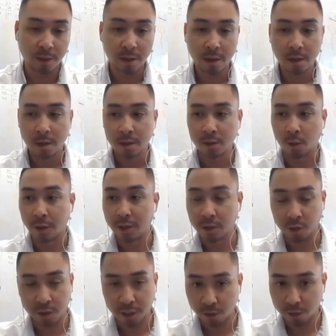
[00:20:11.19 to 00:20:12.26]
So it is our
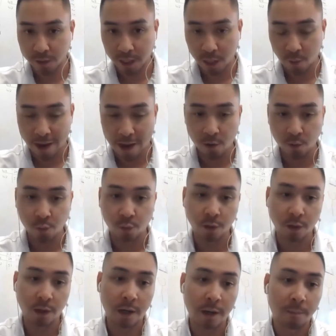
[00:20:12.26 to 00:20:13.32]
Series A round. We're
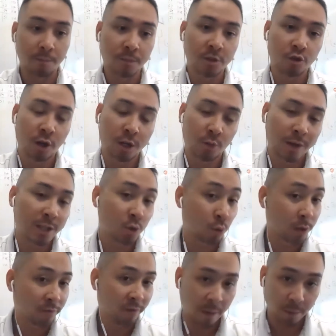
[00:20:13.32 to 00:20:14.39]
trying to raise
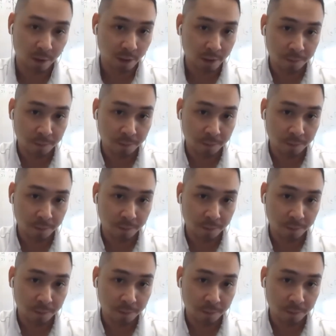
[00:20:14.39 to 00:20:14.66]
$25 million.